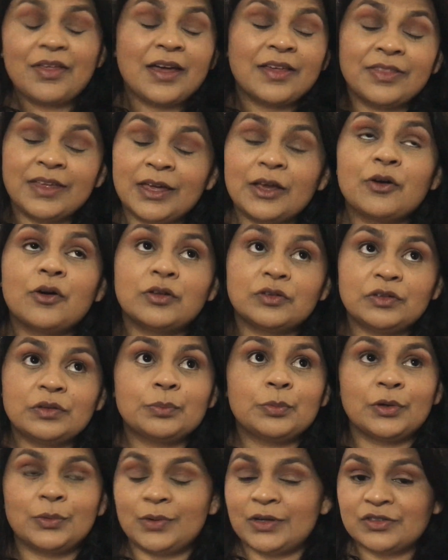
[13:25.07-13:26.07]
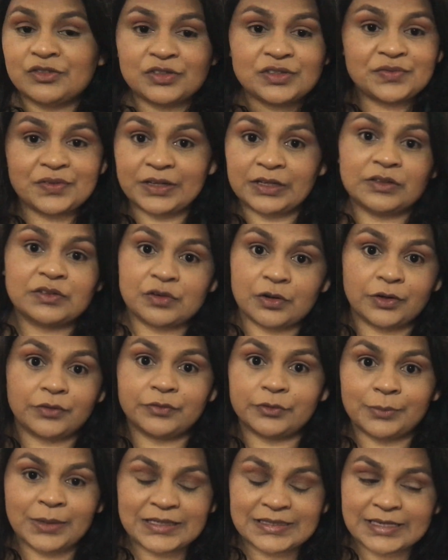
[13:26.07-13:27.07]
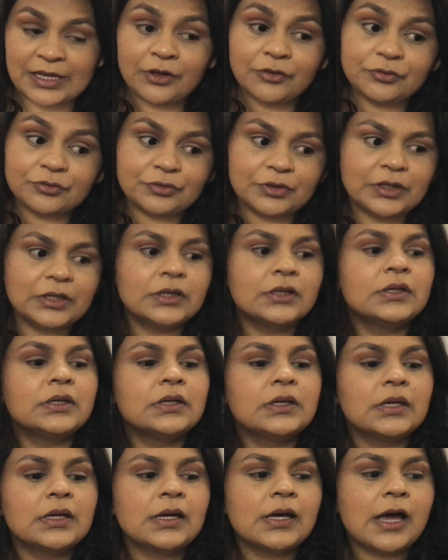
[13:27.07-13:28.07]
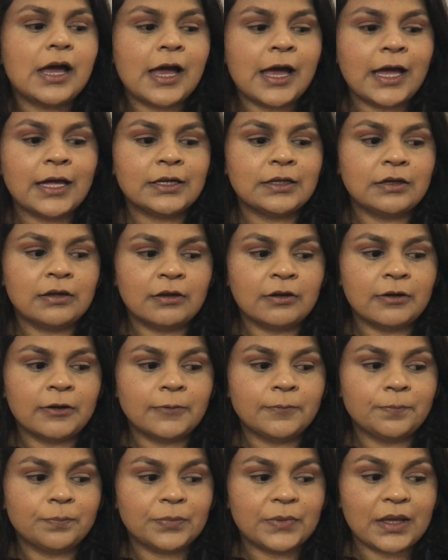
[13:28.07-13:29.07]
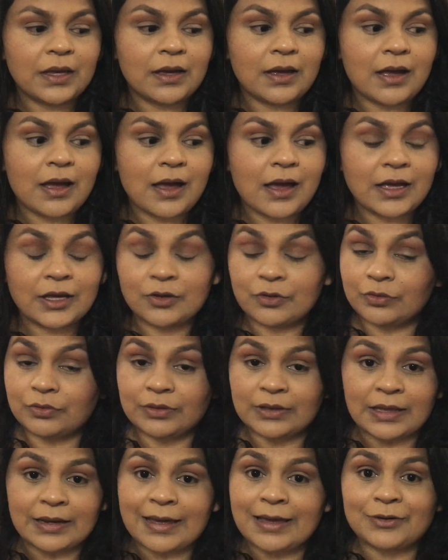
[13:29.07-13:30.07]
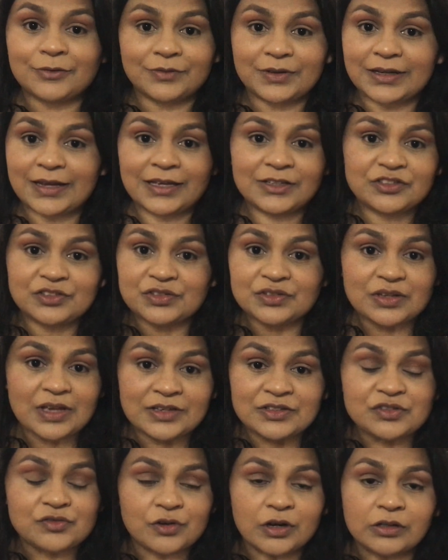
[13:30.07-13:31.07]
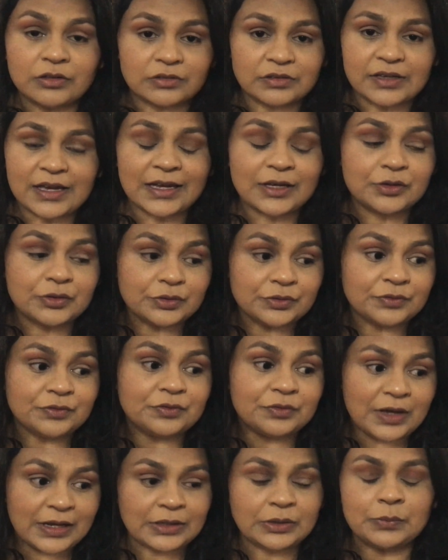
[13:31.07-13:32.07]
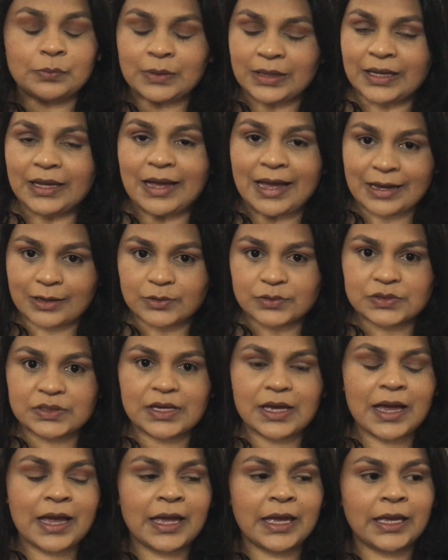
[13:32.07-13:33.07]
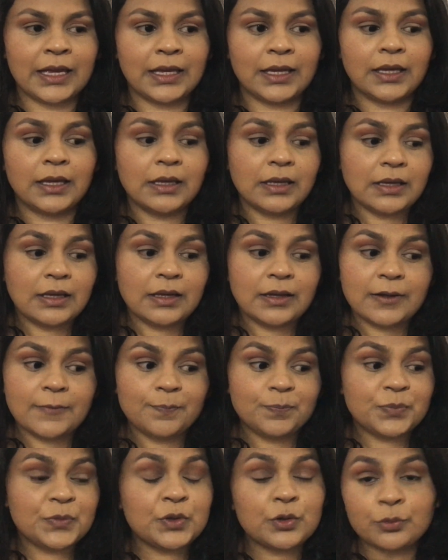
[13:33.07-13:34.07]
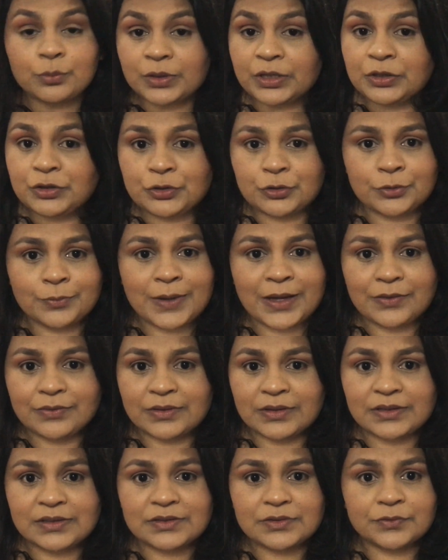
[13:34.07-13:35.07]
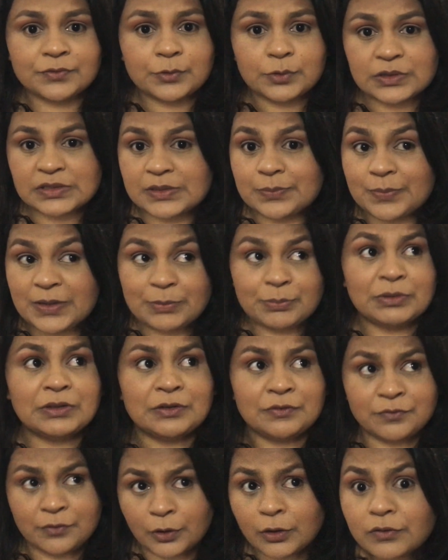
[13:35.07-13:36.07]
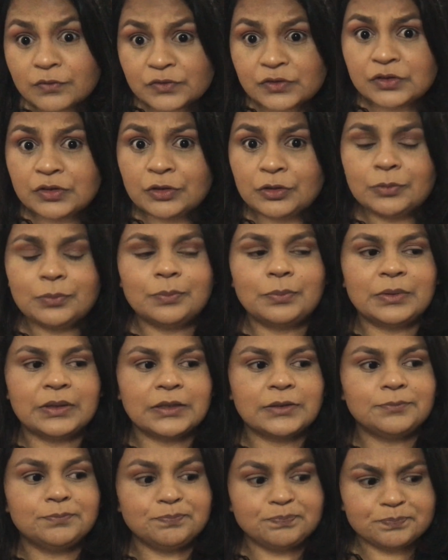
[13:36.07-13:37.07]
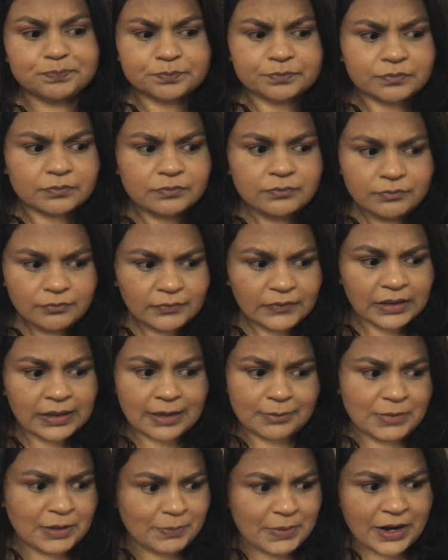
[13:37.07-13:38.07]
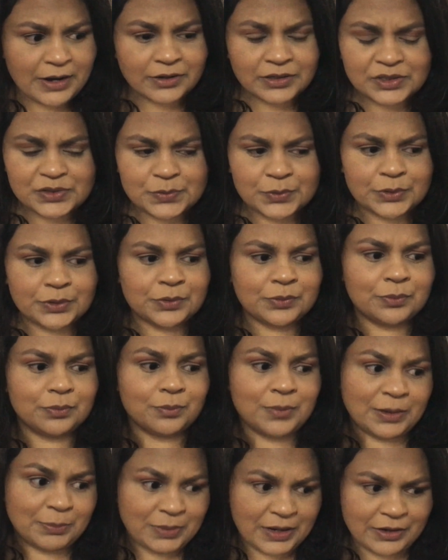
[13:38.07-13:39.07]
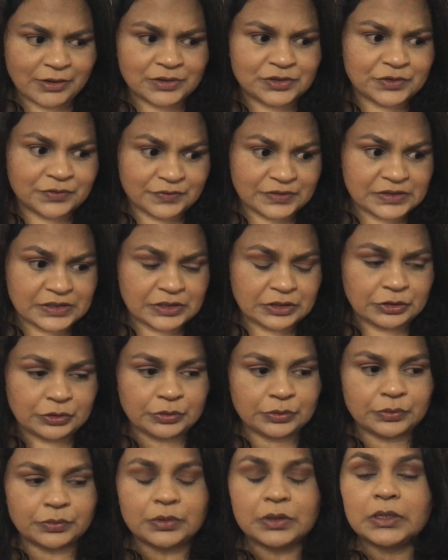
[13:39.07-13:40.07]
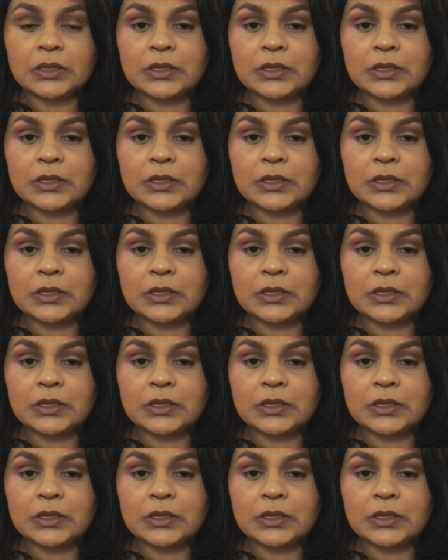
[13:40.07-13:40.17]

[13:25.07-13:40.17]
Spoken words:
think it got to the point where I was just feeling sorry for myself. And I couldn't get out of it. I struggled. I couldn't find a way out. Nobody knew about this. Of course, the people involved knew, but my parents obviously knew.